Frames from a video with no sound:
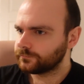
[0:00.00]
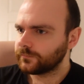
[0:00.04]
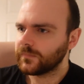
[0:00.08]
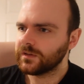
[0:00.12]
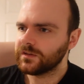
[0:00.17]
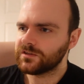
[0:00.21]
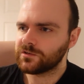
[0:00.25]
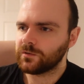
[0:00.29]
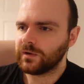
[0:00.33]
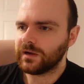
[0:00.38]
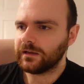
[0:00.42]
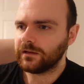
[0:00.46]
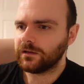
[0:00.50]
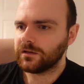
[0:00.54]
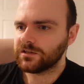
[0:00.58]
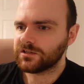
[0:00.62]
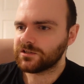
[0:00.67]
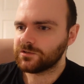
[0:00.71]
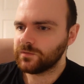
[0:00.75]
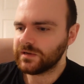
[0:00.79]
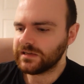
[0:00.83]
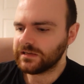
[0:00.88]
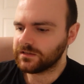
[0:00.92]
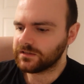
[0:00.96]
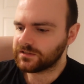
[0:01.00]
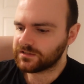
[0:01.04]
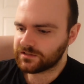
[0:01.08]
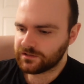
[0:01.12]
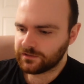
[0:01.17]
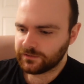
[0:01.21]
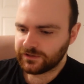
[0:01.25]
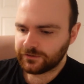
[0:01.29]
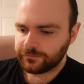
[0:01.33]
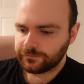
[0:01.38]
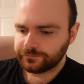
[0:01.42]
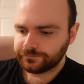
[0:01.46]
There's quite a lot of sweetness
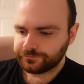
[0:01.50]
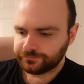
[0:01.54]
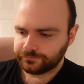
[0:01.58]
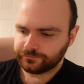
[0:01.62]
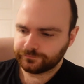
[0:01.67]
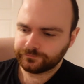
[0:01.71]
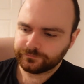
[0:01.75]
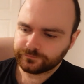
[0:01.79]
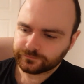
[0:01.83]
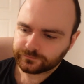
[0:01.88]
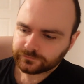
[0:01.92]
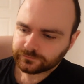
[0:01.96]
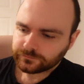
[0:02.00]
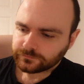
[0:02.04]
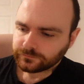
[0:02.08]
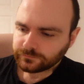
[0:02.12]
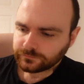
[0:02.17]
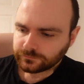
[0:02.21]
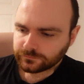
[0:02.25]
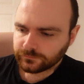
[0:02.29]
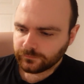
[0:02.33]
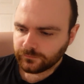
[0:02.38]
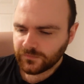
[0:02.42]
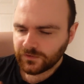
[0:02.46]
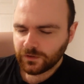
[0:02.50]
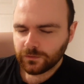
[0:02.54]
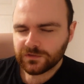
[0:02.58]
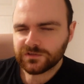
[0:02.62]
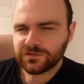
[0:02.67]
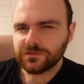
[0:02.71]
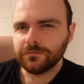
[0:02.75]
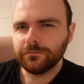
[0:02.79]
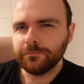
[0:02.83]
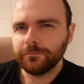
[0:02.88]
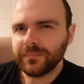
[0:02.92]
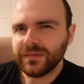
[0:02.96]
to it with
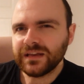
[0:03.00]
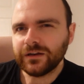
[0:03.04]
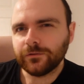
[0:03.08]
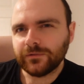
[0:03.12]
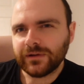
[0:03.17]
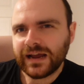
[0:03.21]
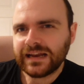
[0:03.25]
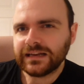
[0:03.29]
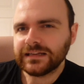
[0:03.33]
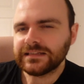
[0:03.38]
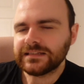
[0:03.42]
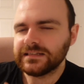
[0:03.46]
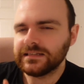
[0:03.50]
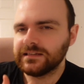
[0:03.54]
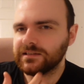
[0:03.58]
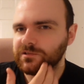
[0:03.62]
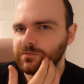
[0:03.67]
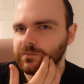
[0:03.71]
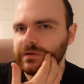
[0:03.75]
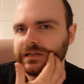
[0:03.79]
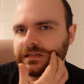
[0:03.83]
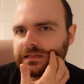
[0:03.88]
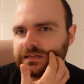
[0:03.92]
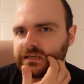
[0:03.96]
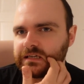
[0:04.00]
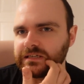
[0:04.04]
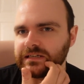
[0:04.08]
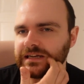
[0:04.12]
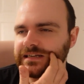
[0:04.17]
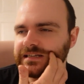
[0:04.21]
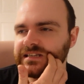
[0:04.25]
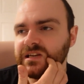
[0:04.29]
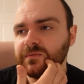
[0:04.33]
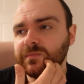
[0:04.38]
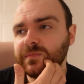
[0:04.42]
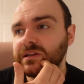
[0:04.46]
some minerality as well, and I, I
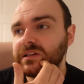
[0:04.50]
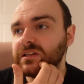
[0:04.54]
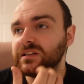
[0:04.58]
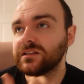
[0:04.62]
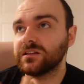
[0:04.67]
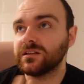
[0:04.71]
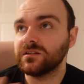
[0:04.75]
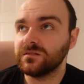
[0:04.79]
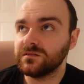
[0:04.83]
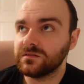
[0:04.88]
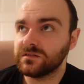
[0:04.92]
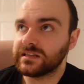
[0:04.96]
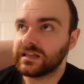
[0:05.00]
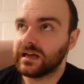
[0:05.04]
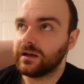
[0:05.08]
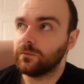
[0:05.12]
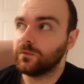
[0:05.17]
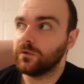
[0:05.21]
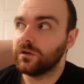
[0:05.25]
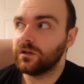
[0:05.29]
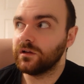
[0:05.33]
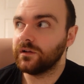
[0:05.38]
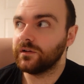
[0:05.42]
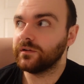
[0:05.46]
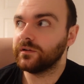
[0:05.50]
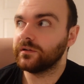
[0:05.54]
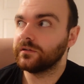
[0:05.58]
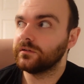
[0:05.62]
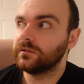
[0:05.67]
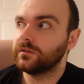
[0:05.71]
typically use that word,